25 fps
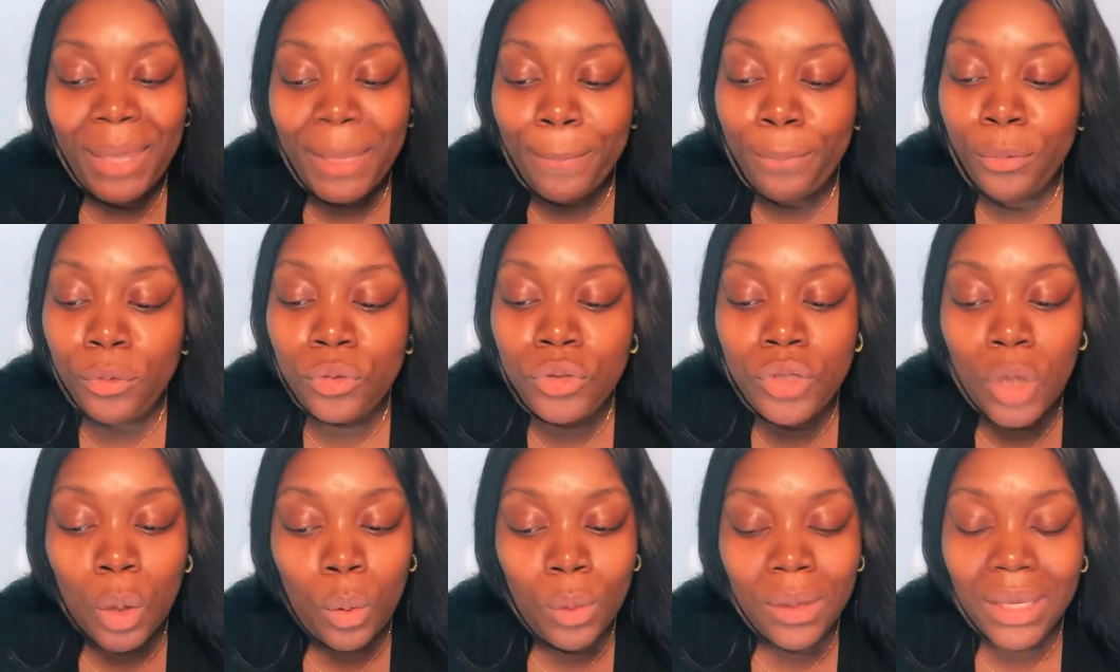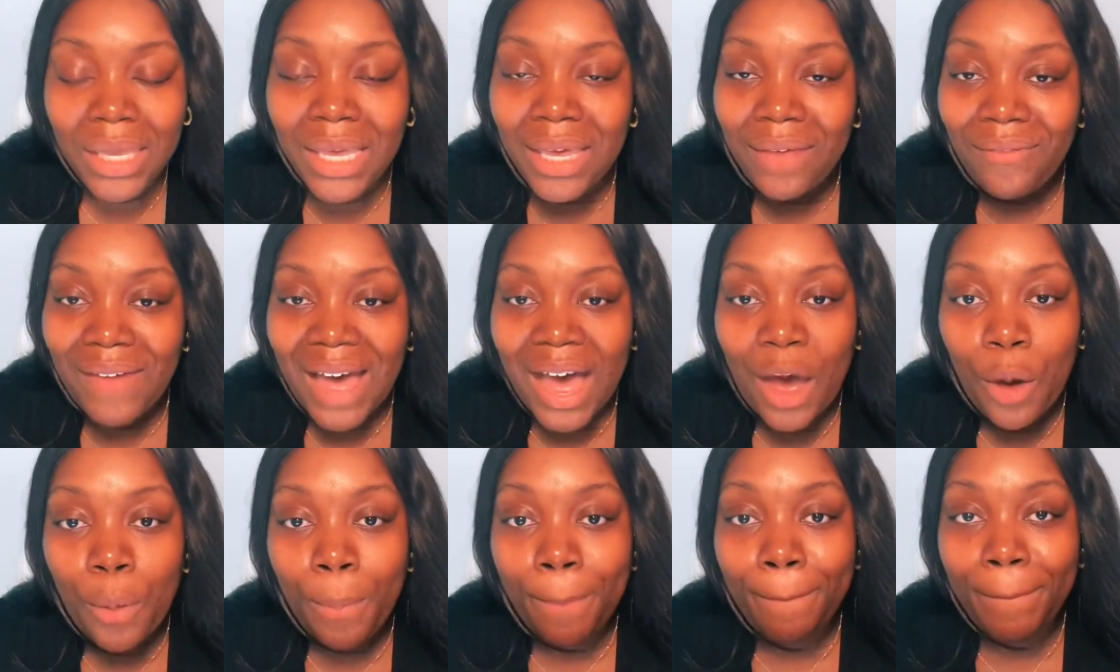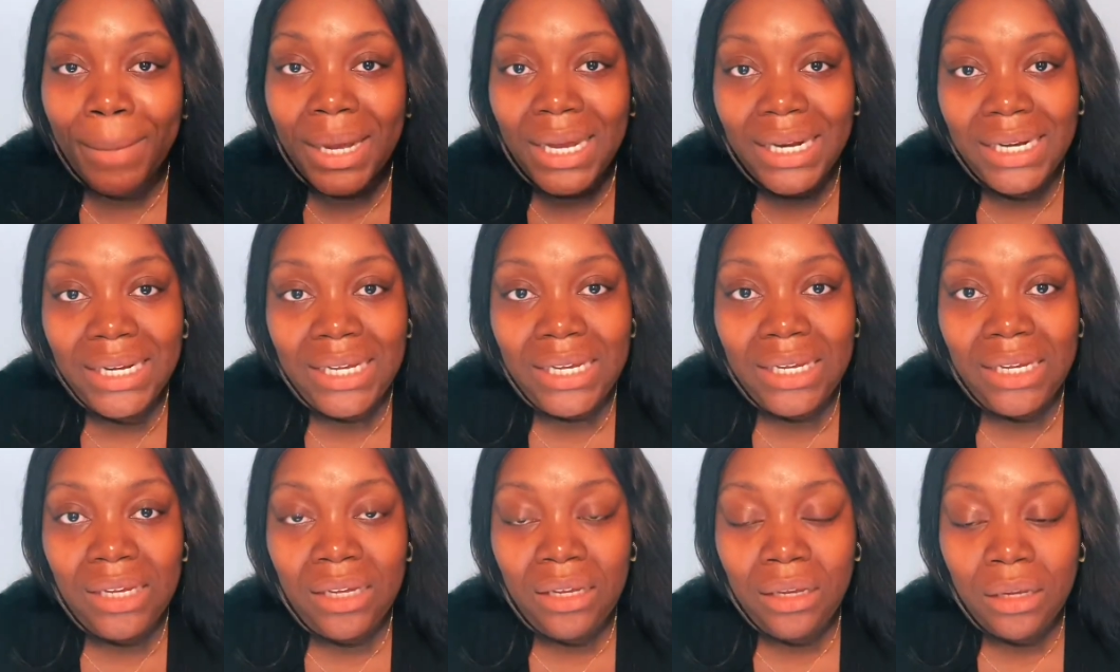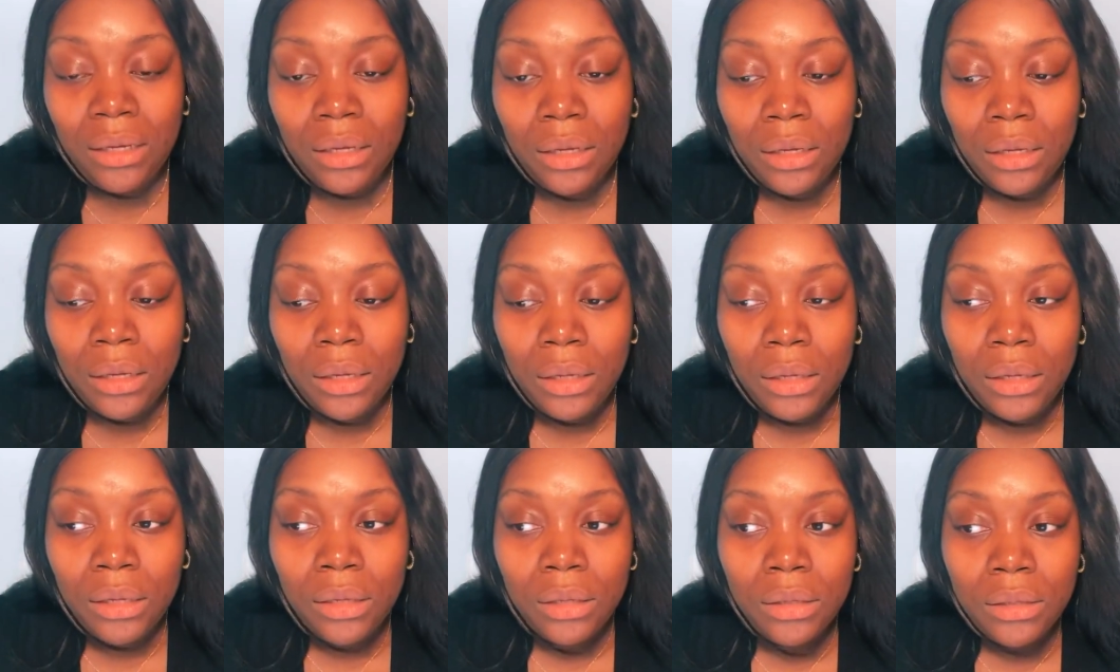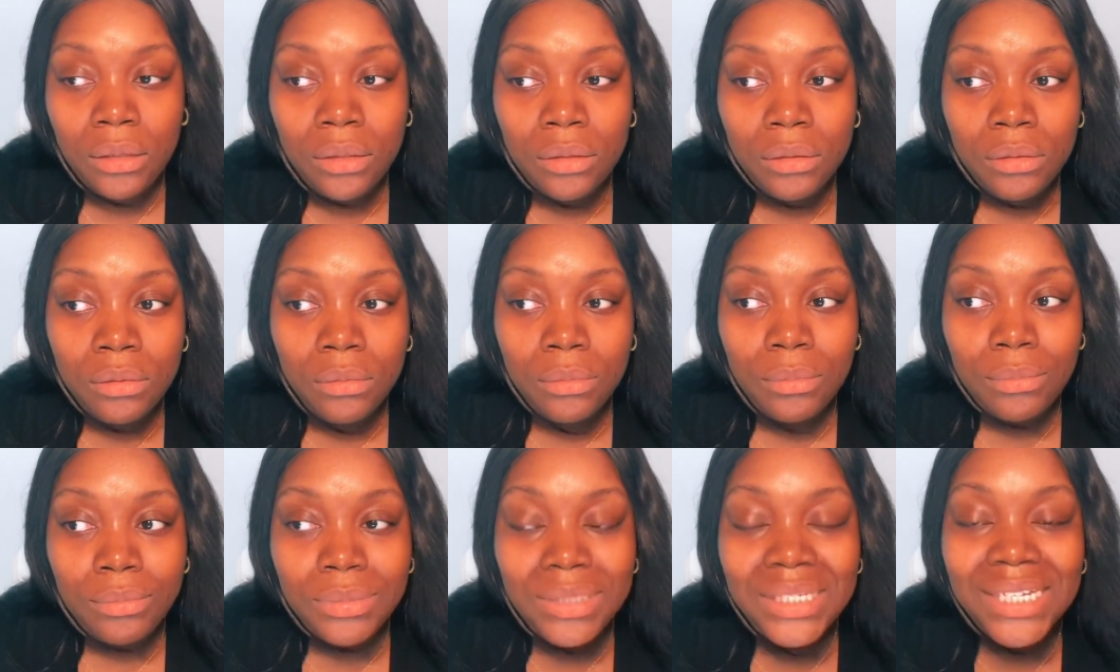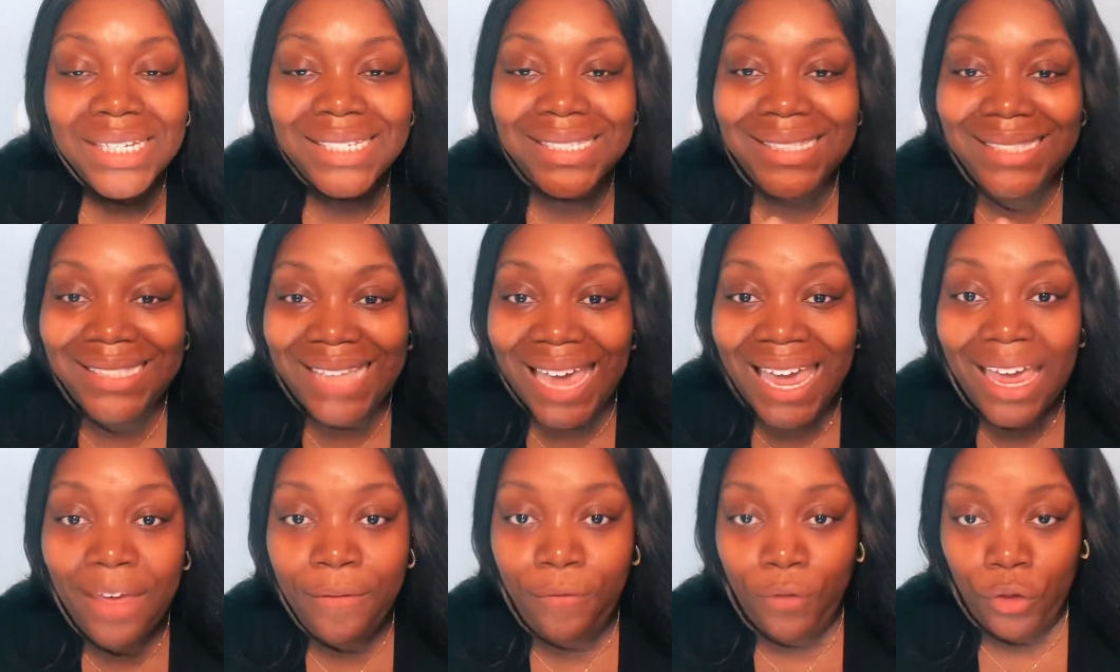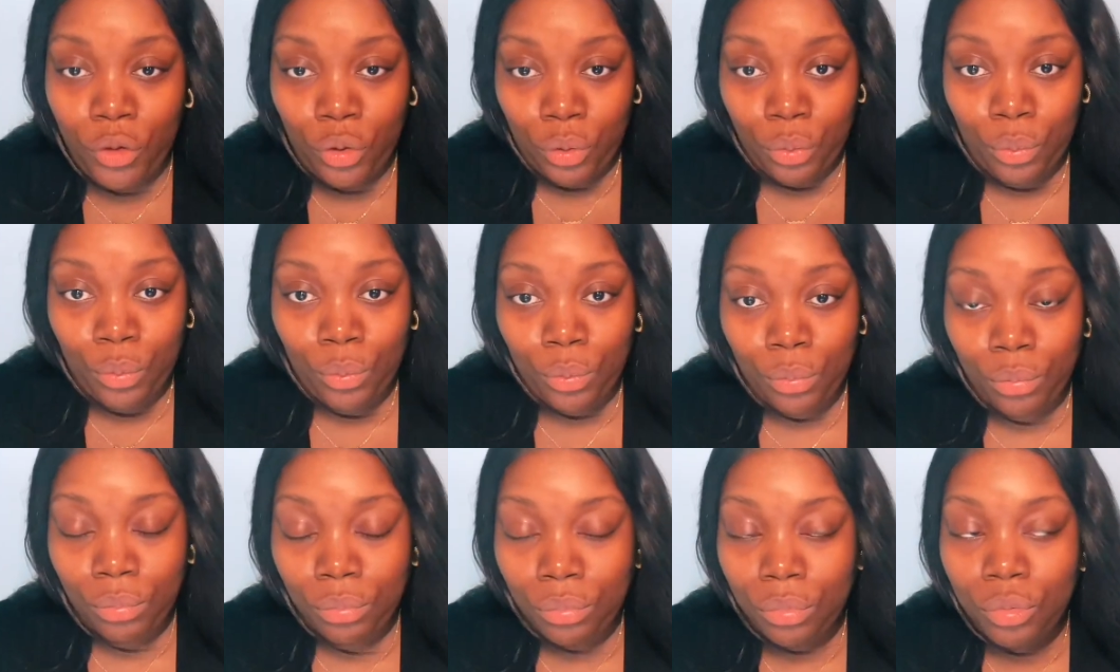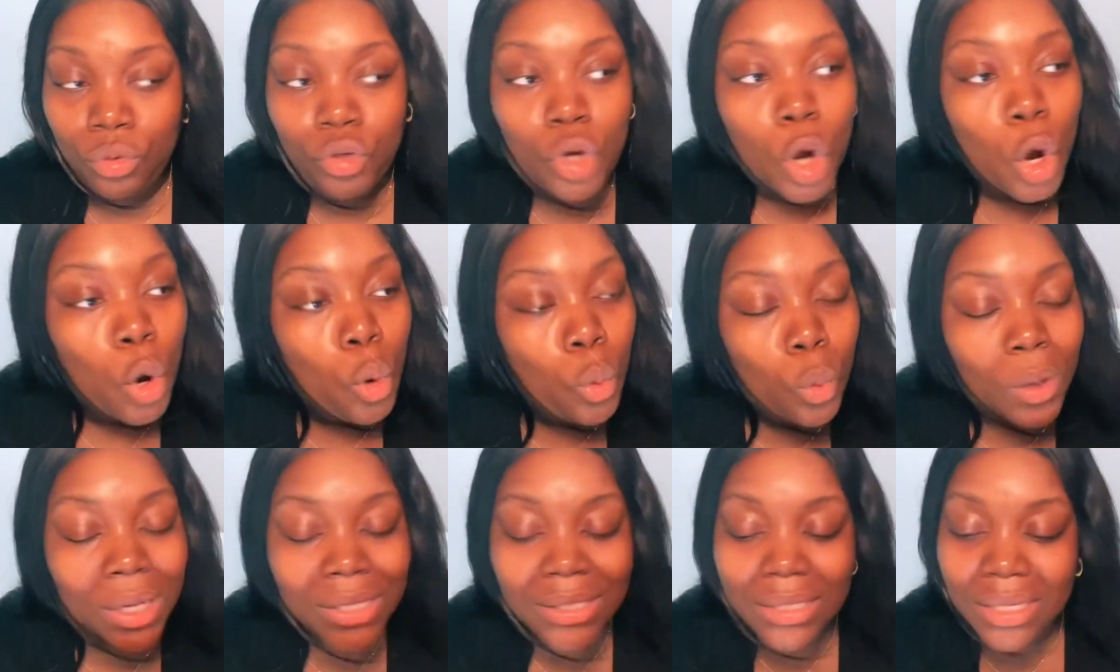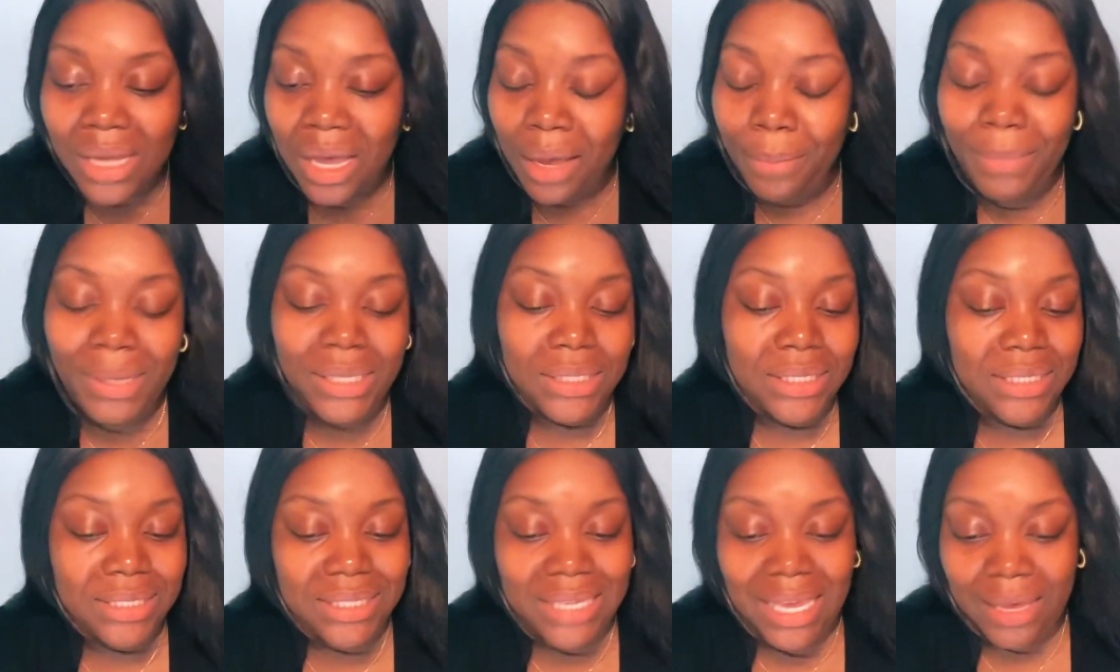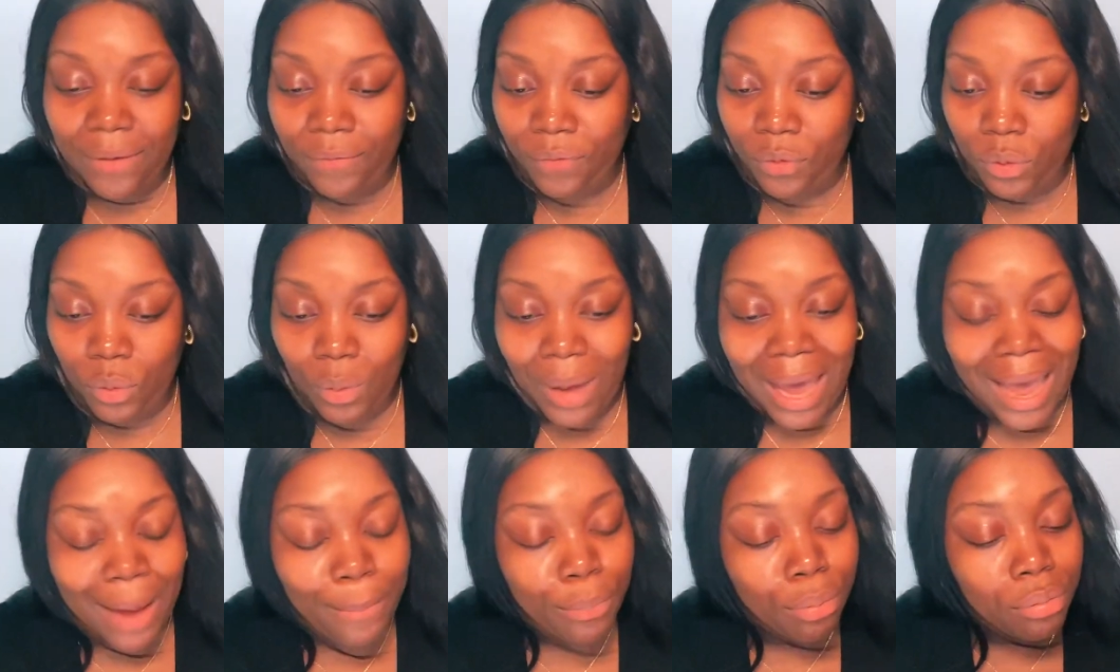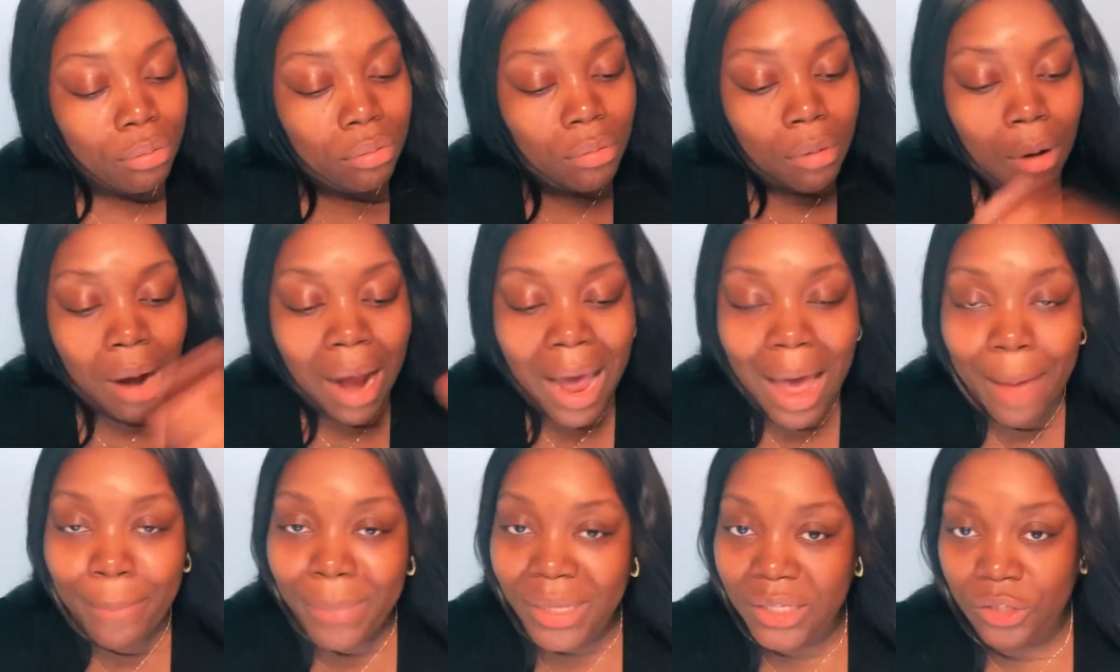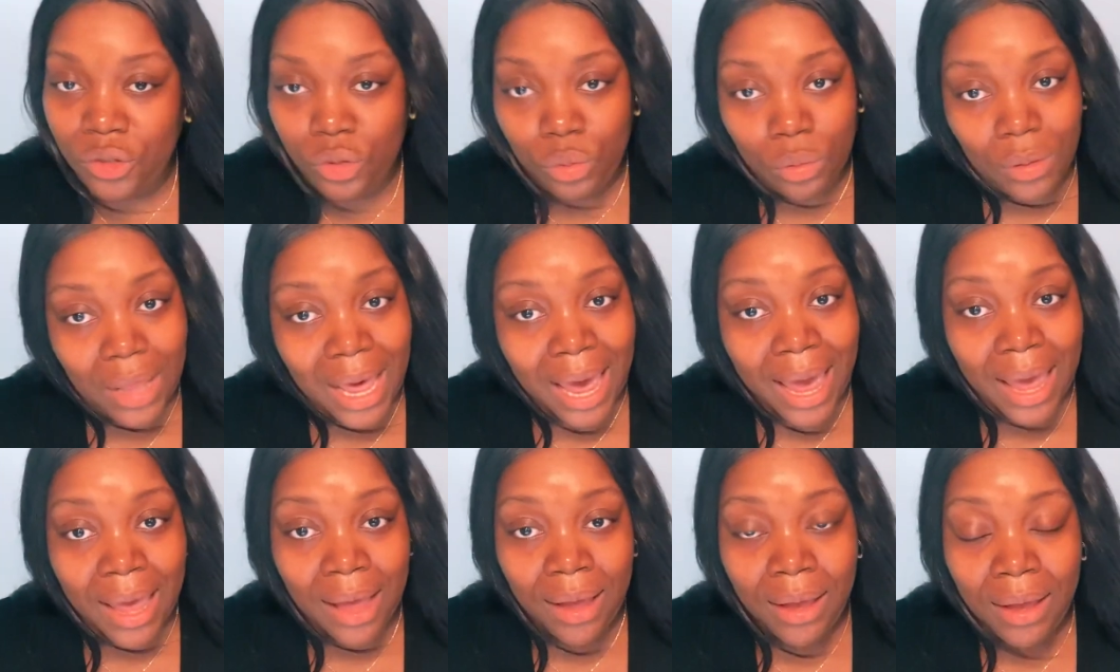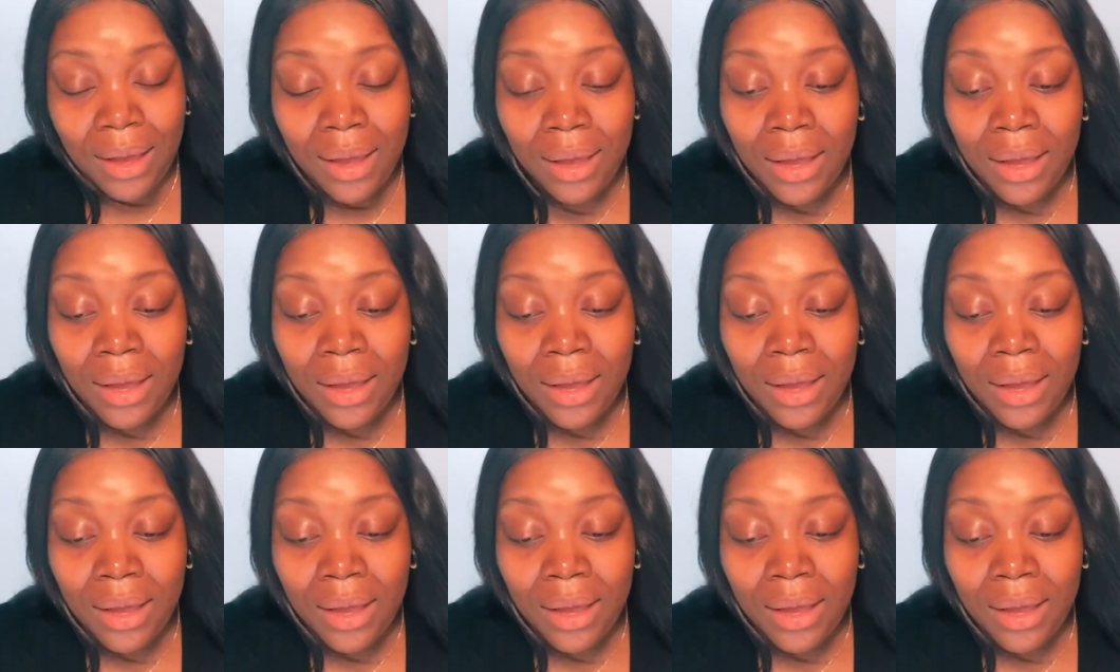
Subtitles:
people don't give out money to save you. No one's coming to save you. I promise you that.